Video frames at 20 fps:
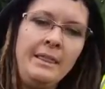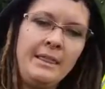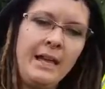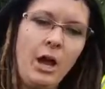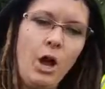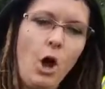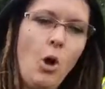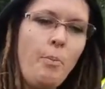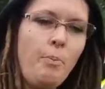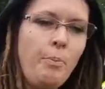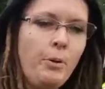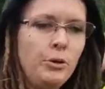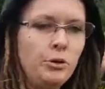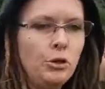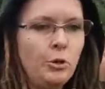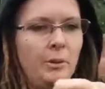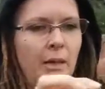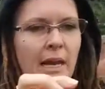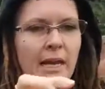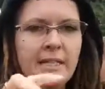that
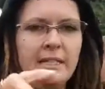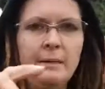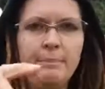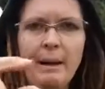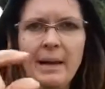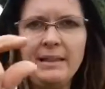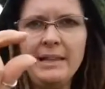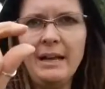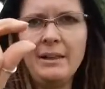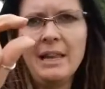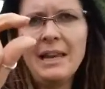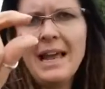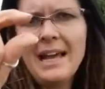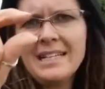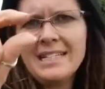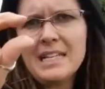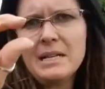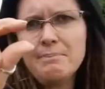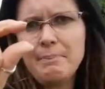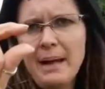opened up the elastic band. Now the
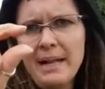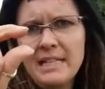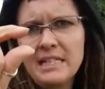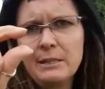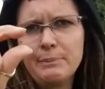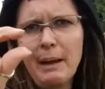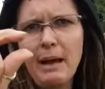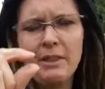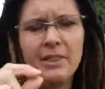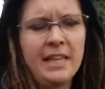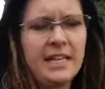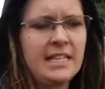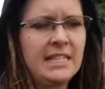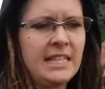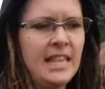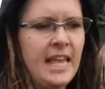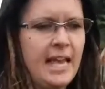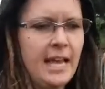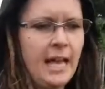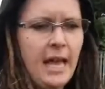elastic band's about this
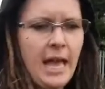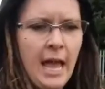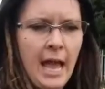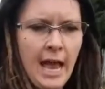thick